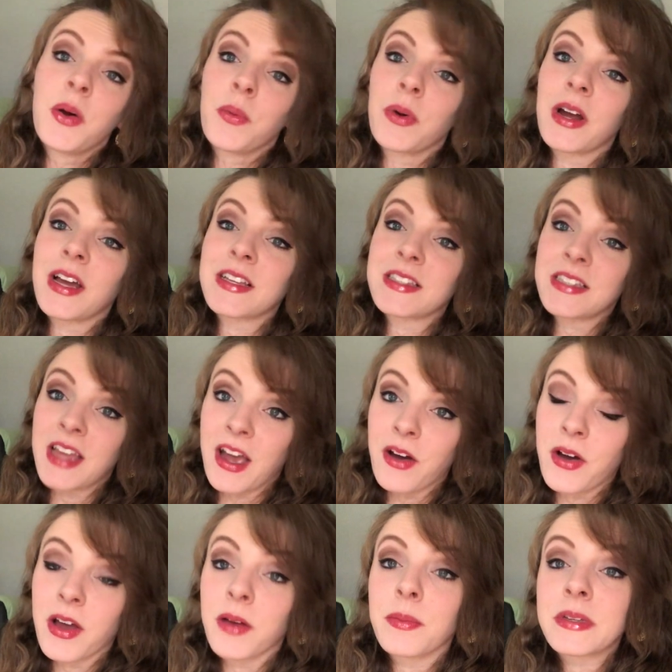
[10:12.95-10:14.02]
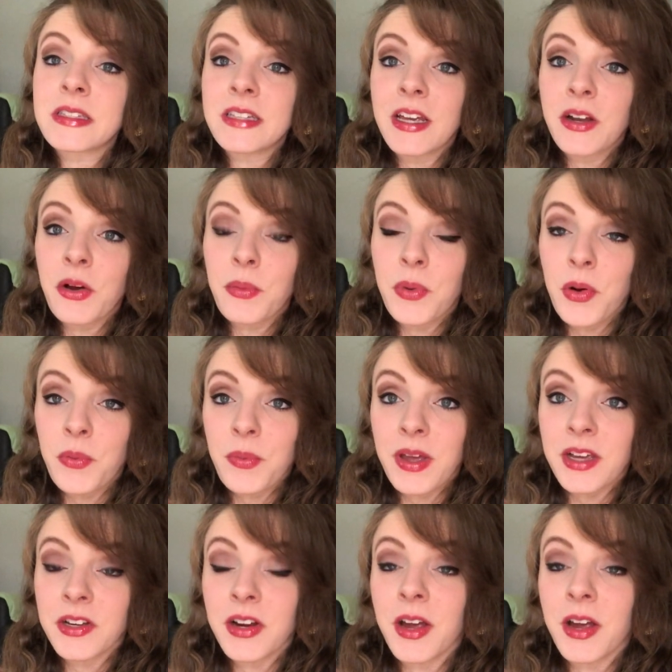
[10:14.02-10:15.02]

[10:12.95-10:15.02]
whereas now I'm a stay-at-home homemaker